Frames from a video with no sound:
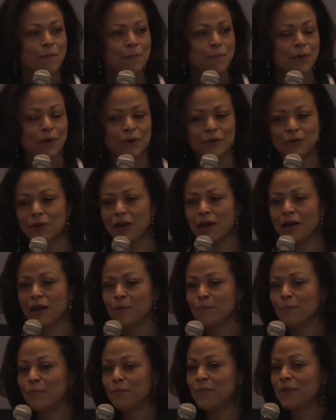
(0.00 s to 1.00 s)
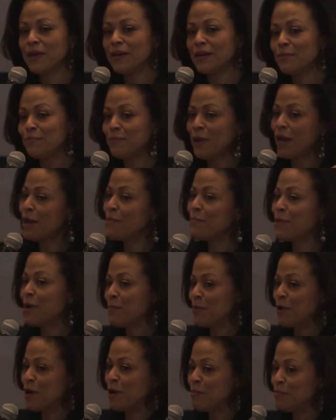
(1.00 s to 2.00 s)
but they didn't pay my
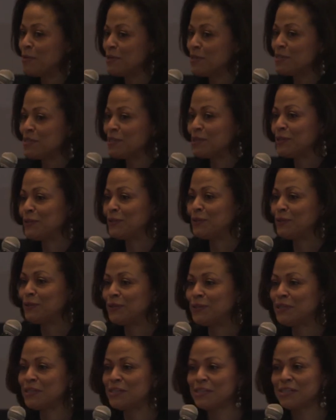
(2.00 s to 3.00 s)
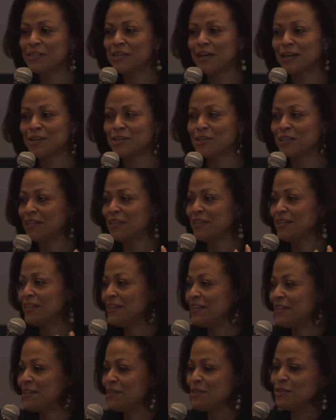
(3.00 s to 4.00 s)
mom until she actually
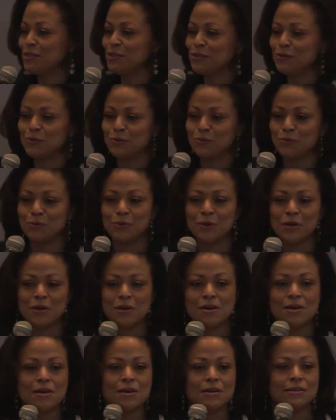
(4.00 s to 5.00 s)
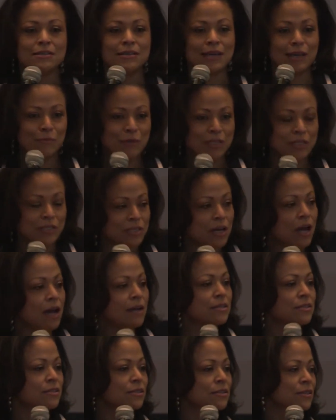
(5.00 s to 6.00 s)
needed to take me to the
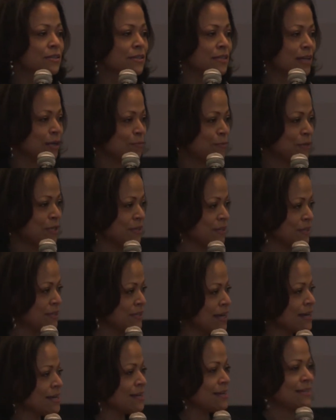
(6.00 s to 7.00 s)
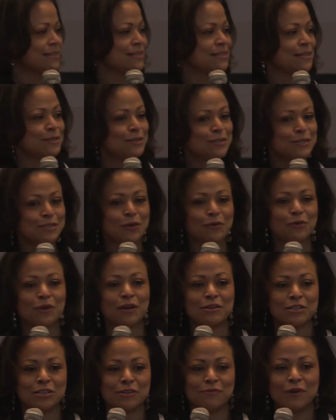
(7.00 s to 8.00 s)
doctor and take me to the dentist, and so
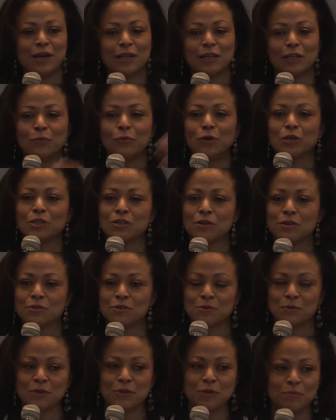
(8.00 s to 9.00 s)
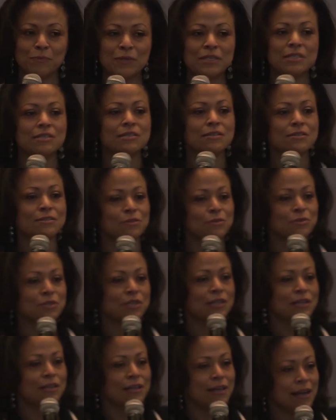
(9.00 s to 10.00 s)
she finally worked also in their business so
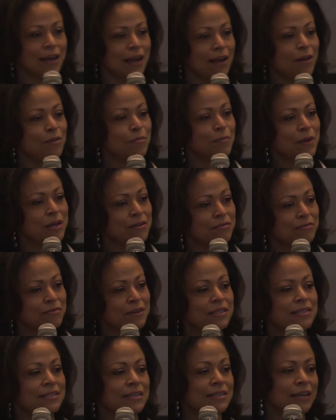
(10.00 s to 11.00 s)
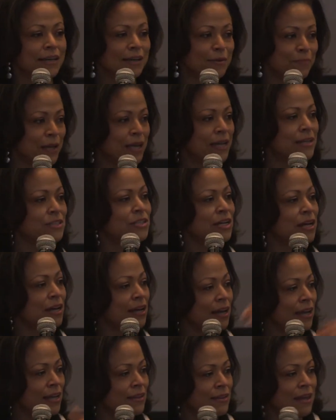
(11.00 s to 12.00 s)
she could get health benefits and get a
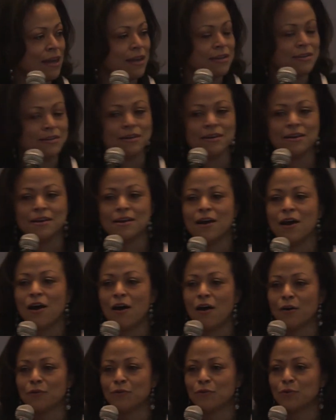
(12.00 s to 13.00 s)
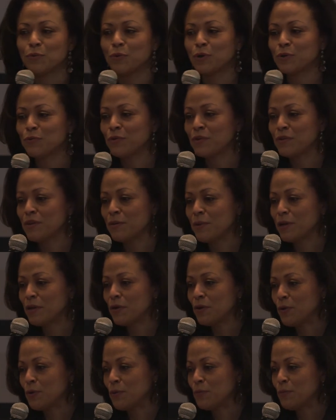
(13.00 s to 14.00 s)
paycheck and then also work with them at
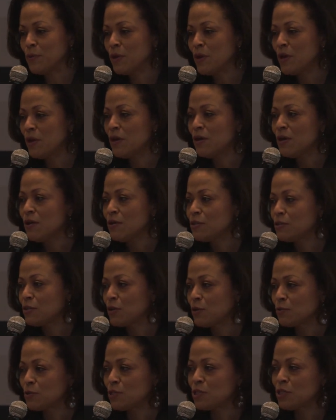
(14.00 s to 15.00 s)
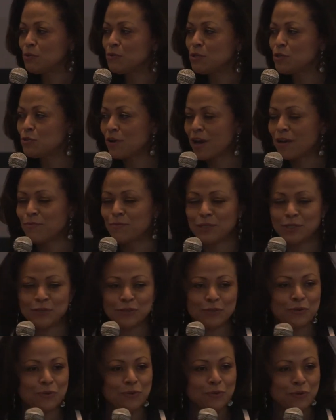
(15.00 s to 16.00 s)
home. So she would drive me to
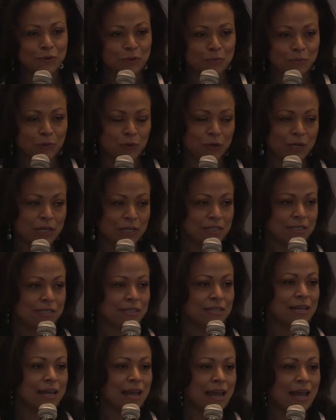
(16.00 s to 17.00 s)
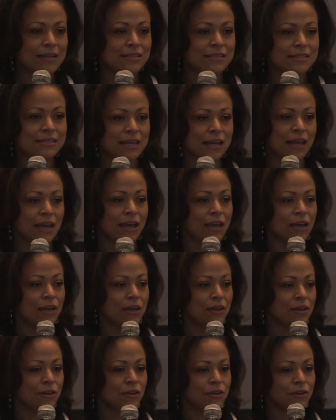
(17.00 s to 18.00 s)
school in the mornings and
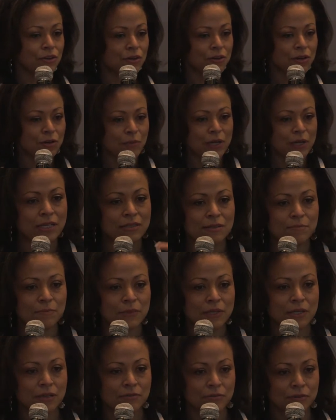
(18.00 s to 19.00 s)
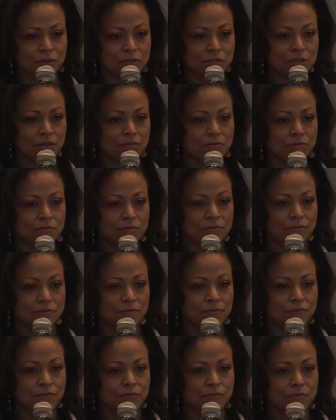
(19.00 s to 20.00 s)
say, you're gonna something of yourself.
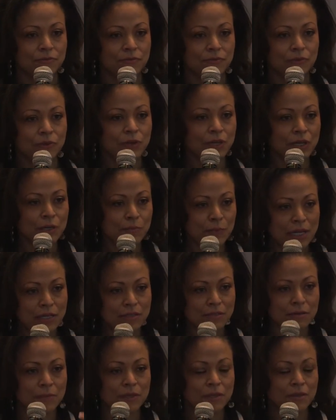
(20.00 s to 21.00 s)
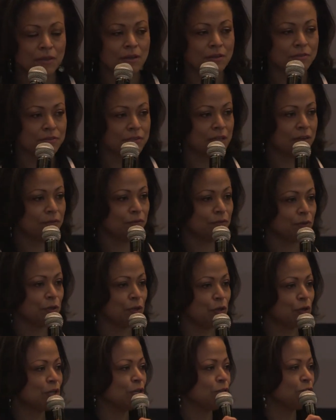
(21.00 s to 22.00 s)
You're gonna make something of yourself.
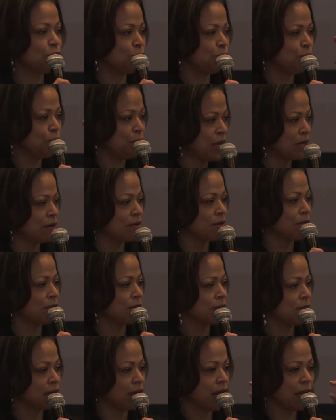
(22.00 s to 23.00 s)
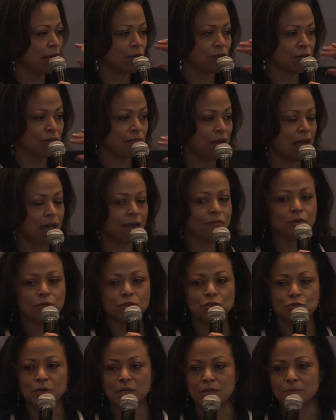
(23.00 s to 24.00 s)
You're gonna do better than I could have ever
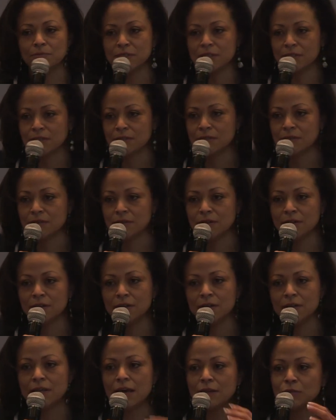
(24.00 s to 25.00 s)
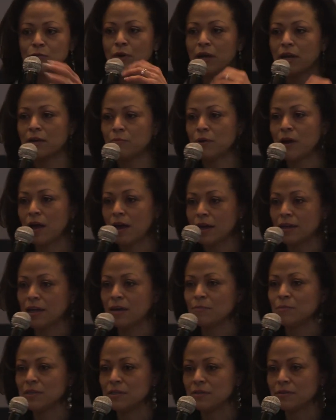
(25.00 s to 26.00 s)
dreamed. That's why I
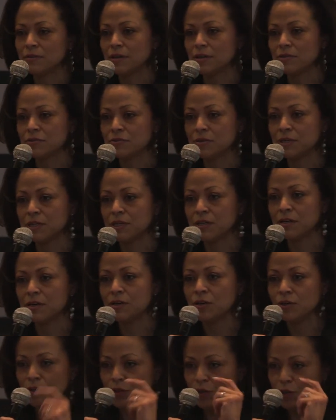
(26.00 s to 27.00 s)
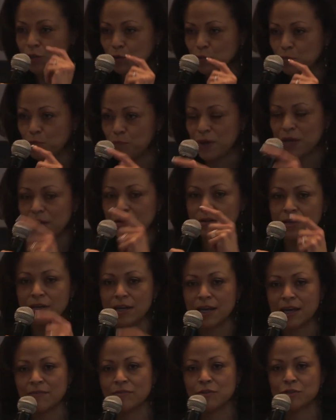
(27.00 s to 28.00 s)
came to this country. You're gonna do better than
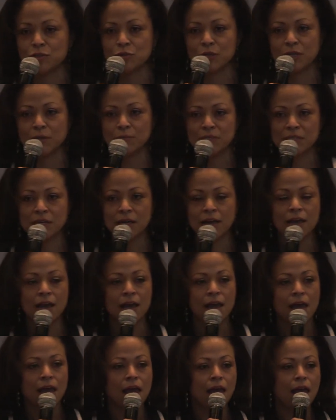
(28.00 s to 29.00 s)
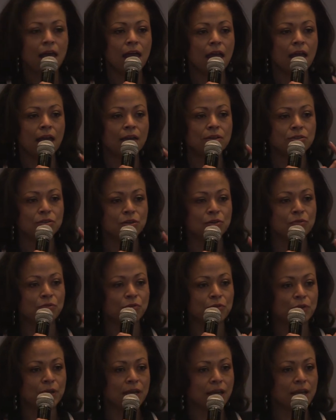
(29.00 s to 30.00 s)
I ever dreamed. And don't
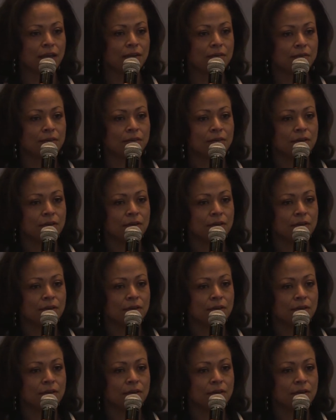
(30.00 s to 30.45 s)
forget,